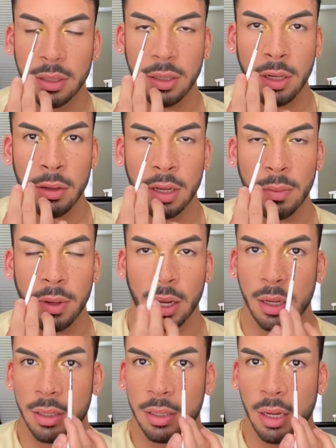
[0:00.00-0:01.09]
no top yacht.
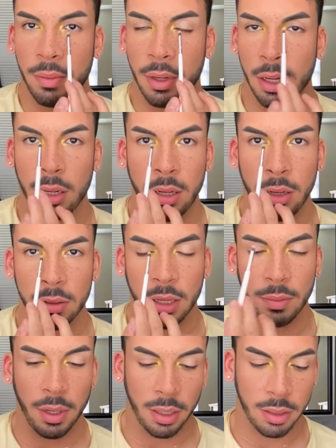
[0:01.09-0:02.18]
Top yacht, no top
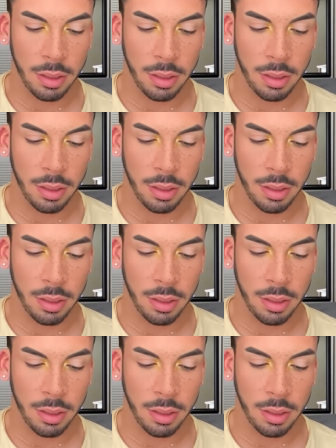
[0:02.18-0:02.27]
yacht.